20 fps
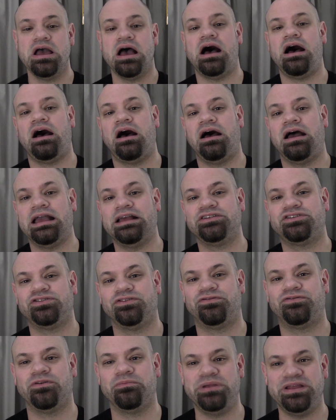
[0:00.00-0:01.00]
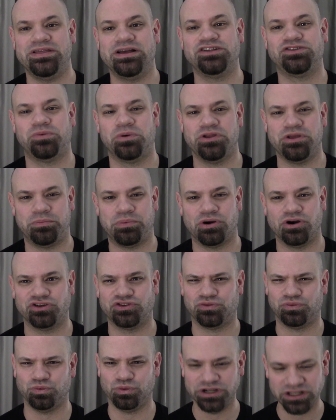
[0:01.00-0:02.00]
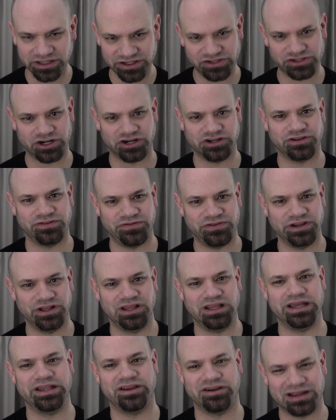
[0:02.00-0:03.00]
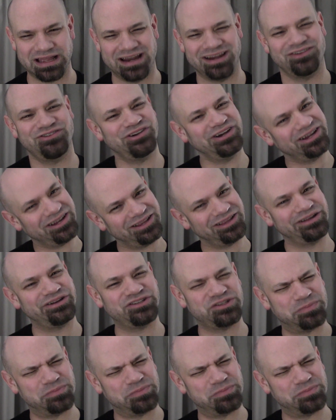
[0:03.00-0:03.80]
And so for me, that's where the perks really start to feel like you're kind of treated a little